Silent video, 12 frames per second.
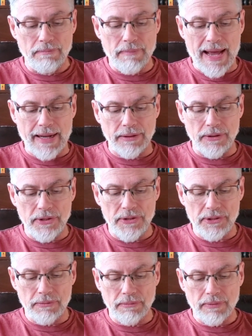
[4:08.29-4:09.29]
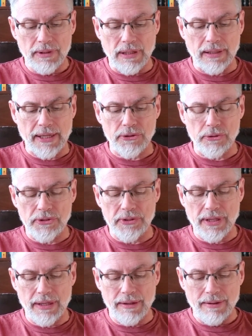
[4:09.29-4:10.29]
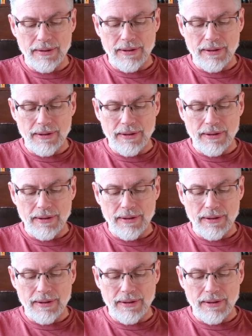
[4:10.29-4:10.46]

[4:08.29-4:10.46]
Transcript: magnetism, electricity,